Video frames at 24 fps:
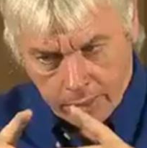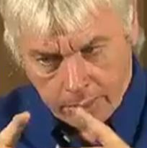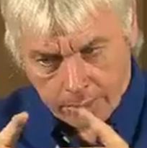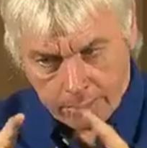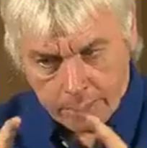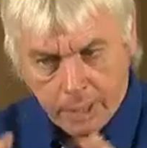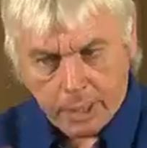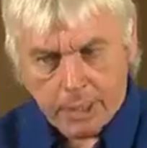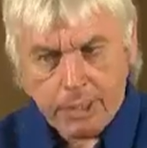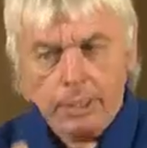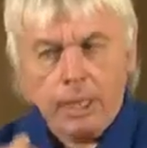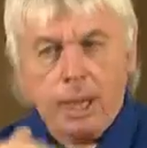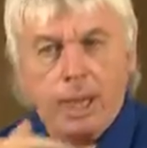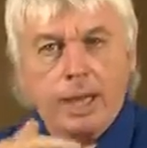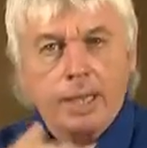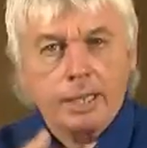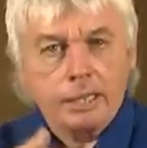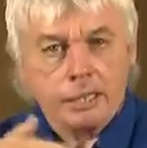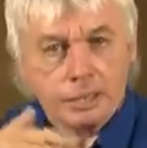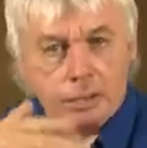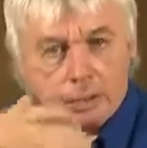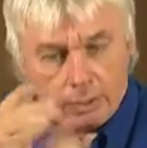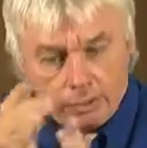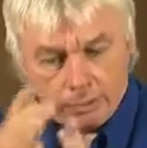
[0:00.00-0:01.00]
The
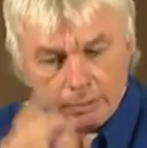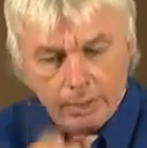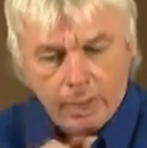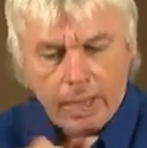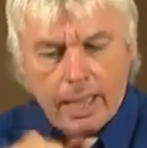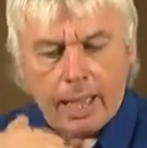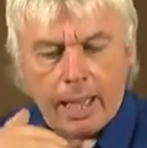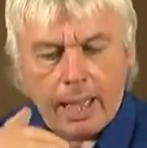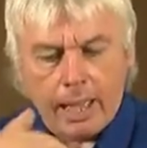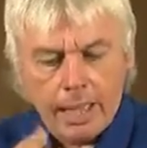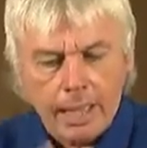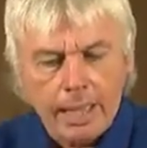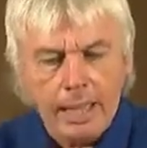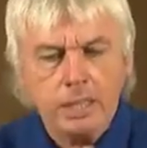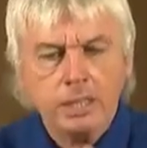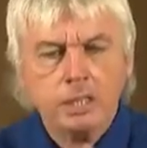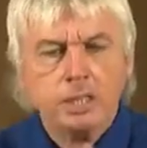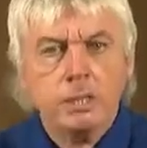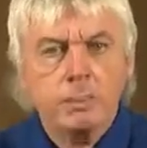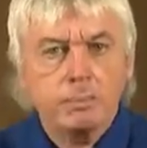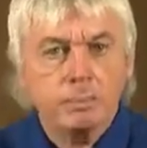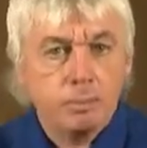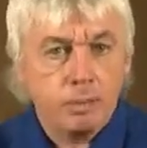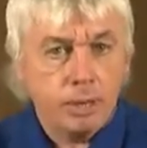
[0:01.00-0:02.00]
bloodlines are
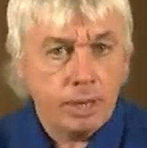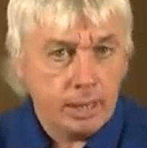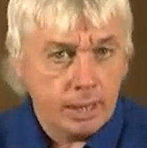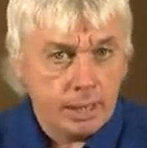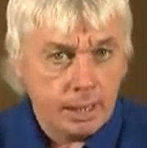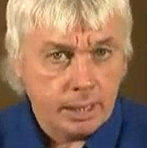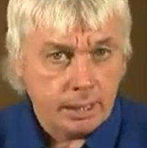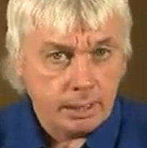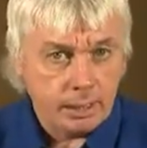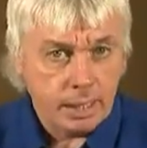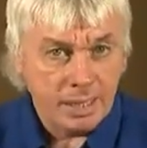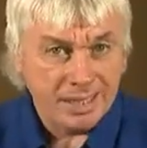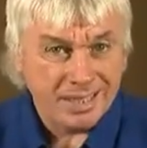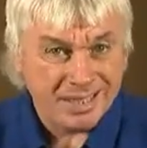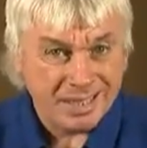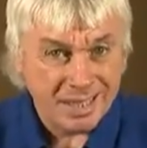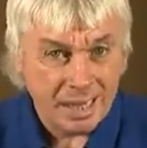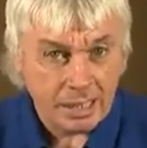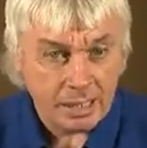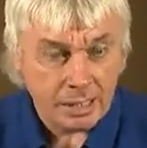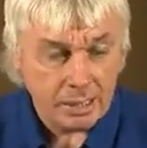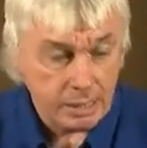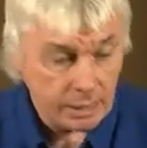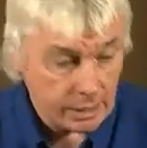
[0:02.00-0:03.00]
interbreeding
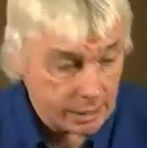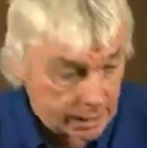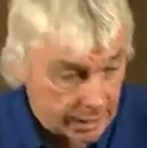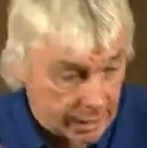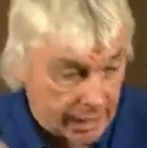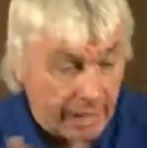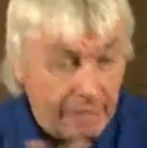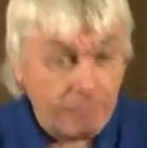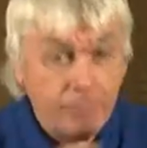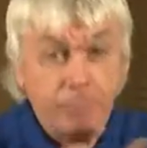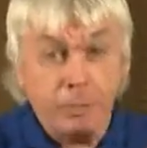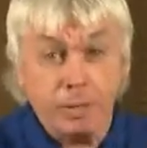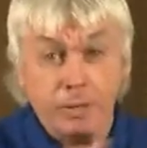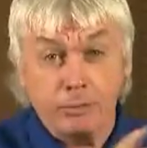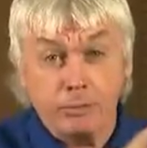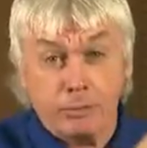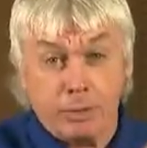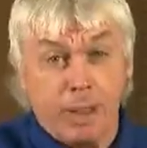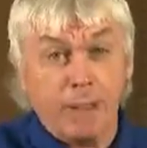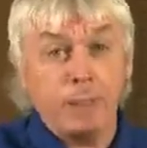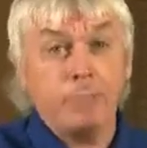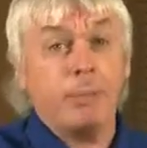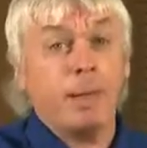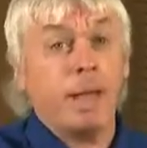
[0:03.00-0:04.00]
incessantly and have been
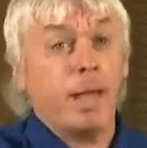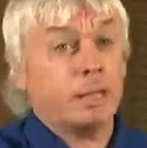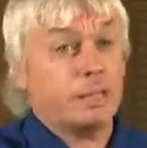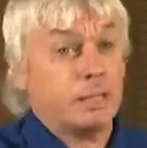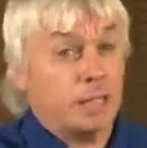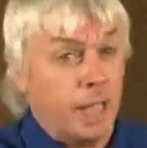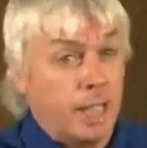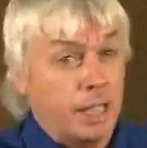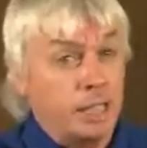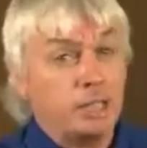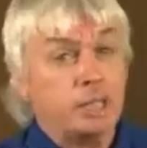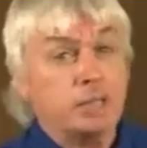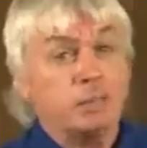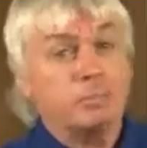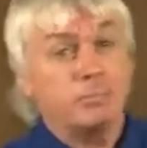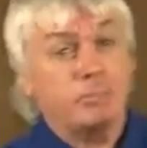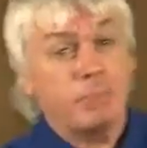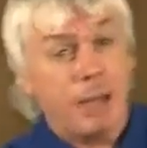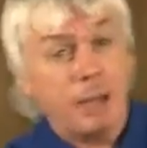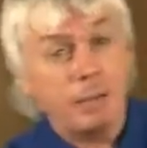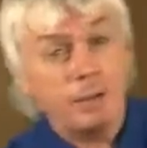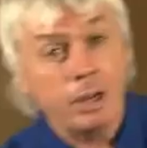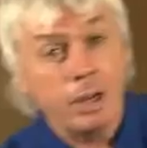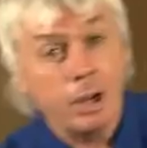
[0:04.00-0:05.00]
right back to ancient
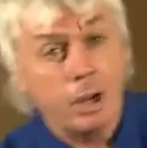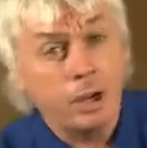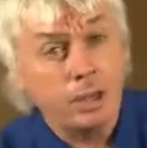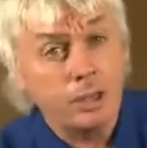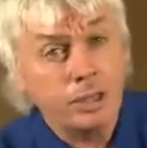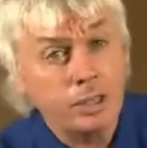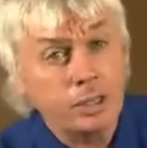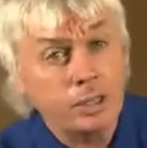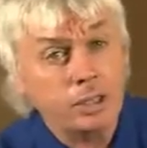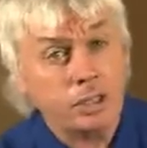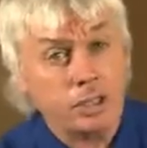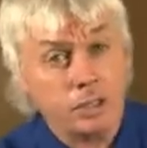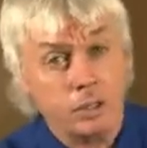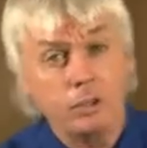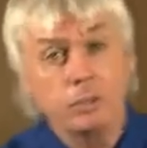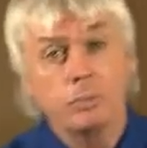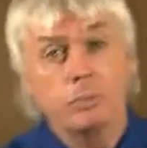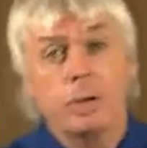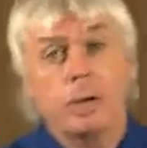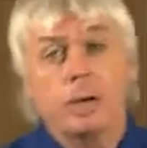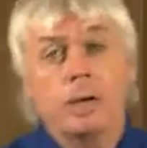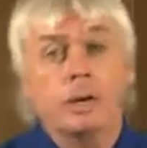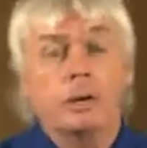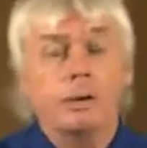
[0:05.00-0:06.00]
Babylon and
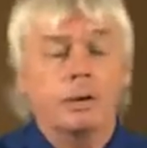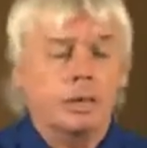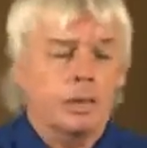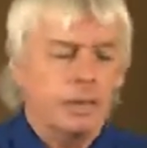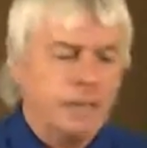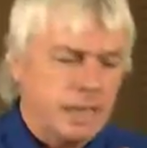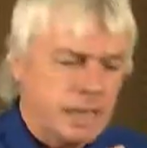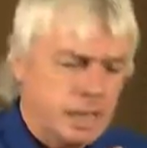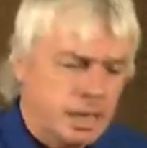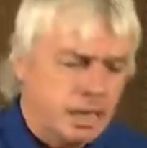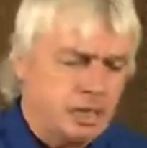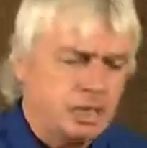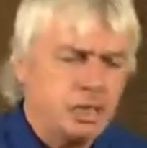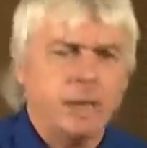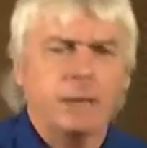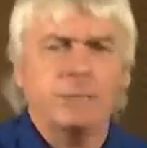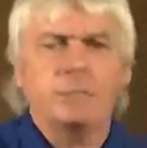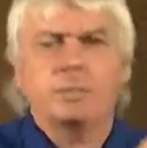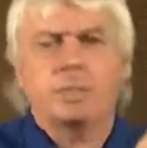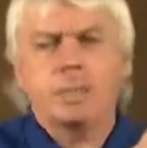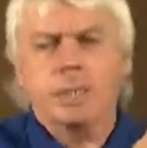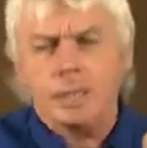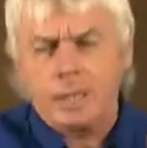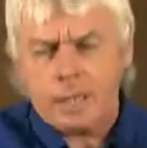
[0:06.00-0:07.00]
Sumer and
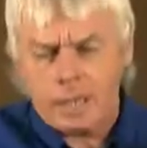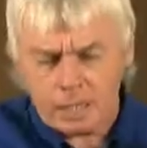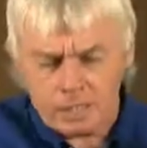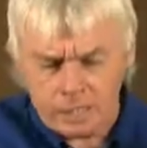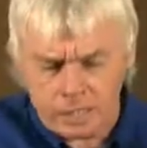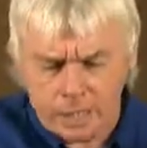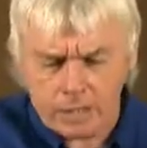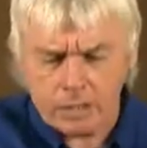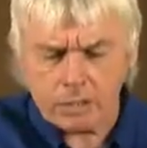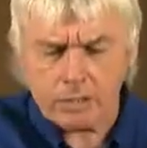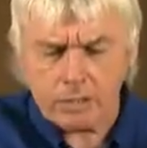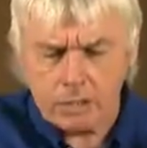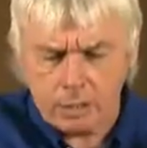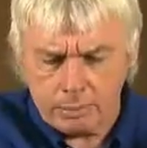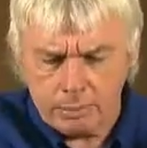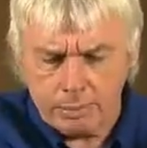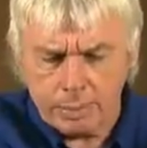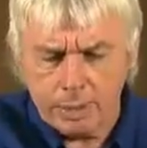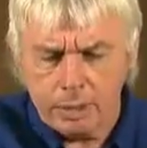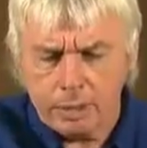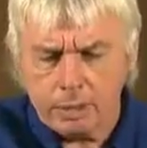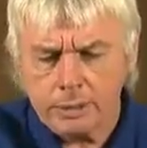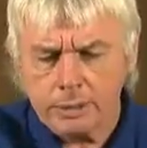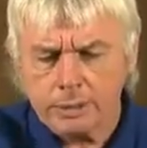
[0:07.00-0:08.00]
Egypt, etc., and
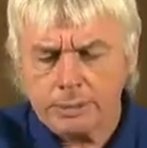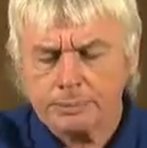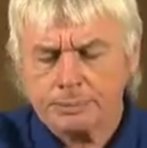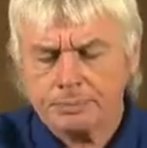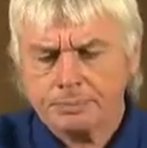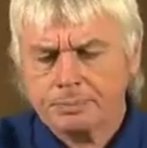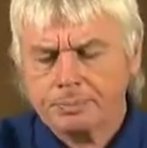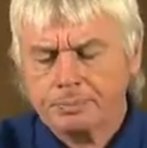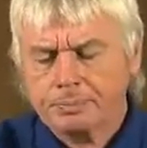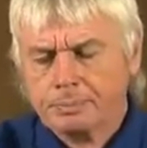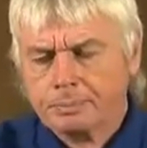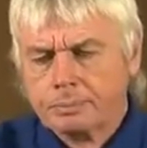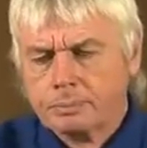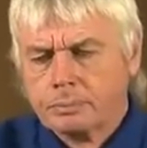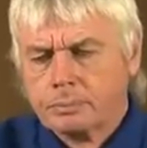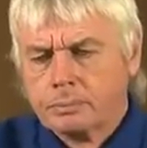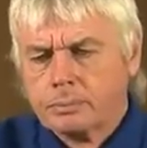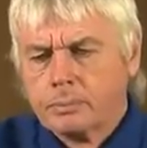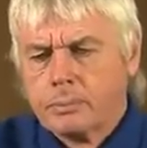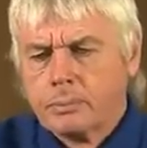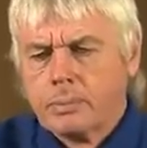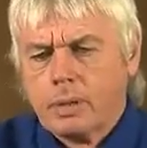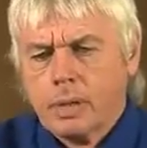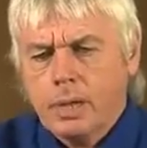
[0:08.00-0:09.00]
beyond,
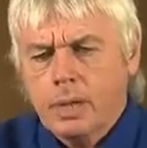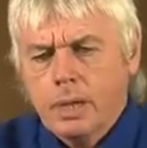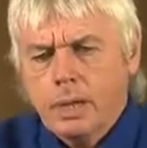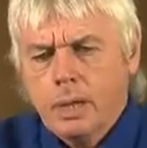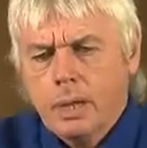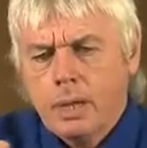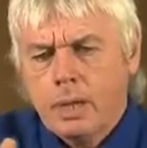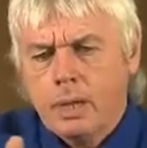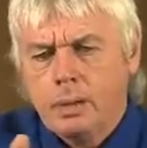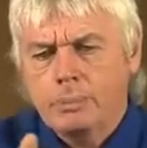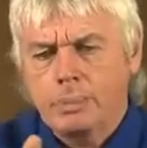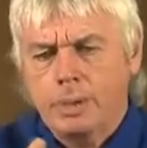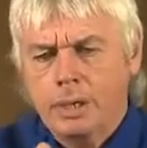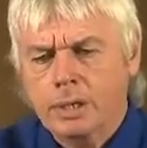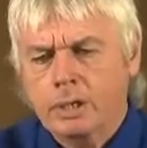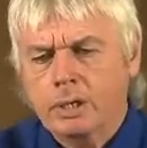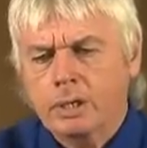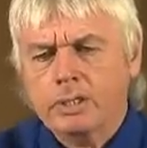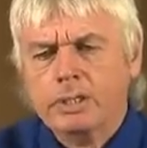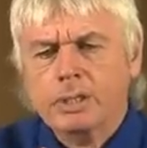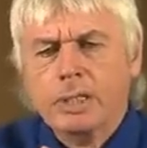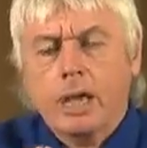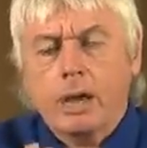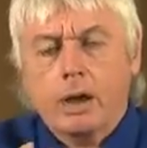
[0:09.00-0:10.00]

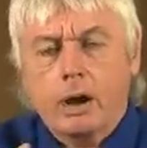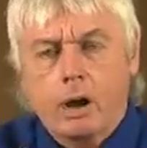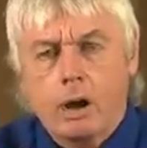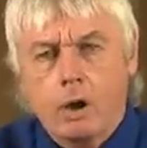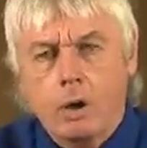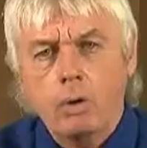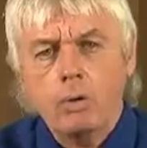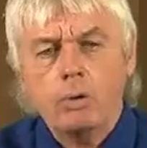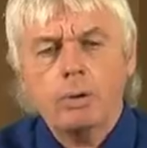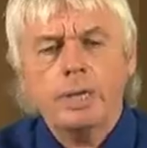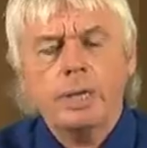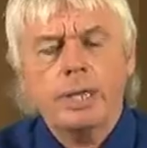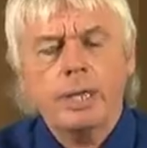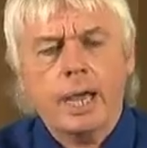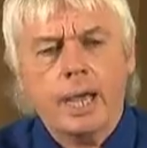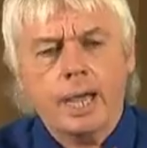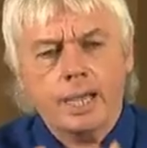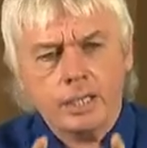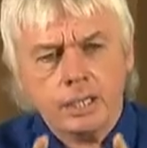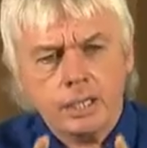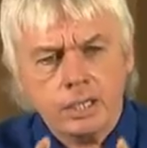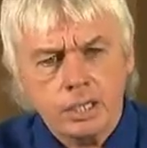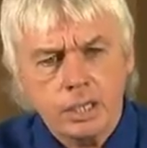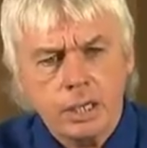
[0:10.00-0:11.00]
because they are holding
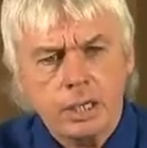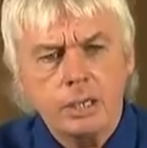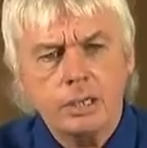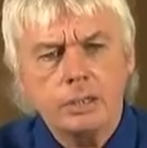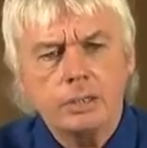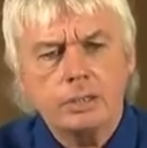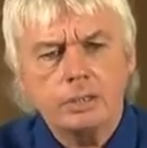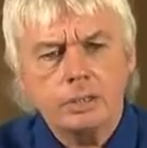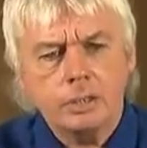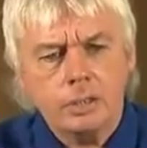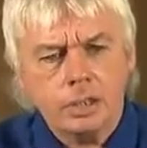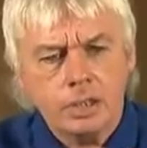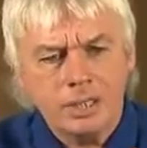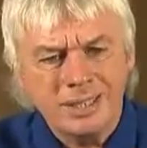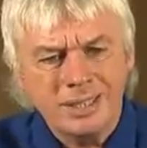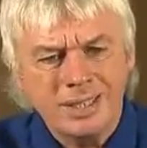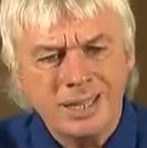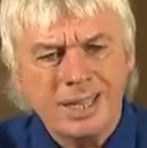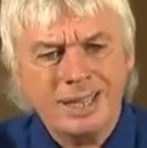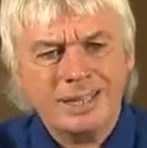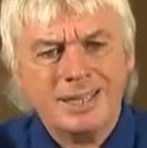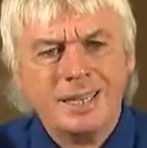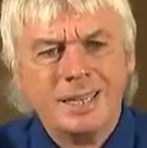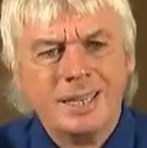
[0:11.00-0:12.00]
a certain
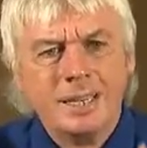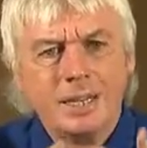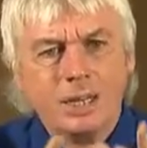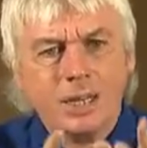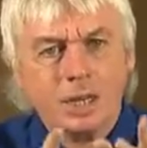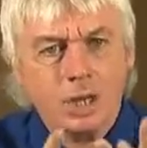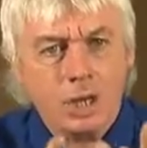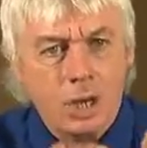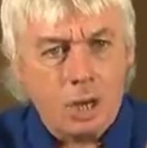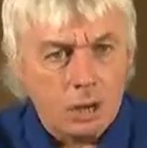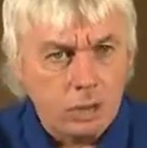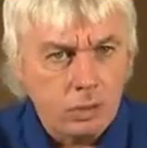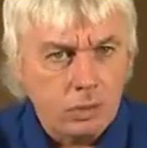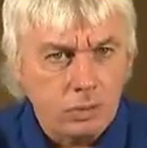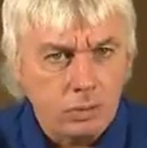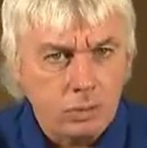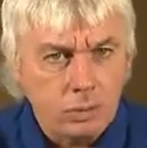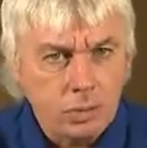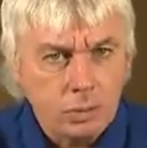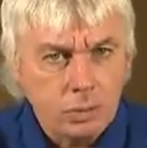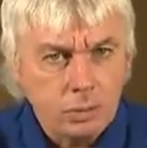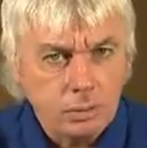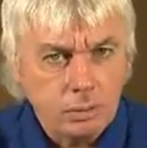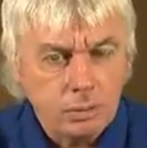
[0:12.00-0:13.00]
genetic
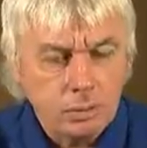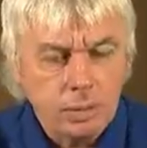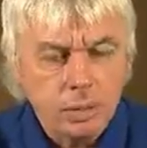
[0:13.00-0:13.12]
code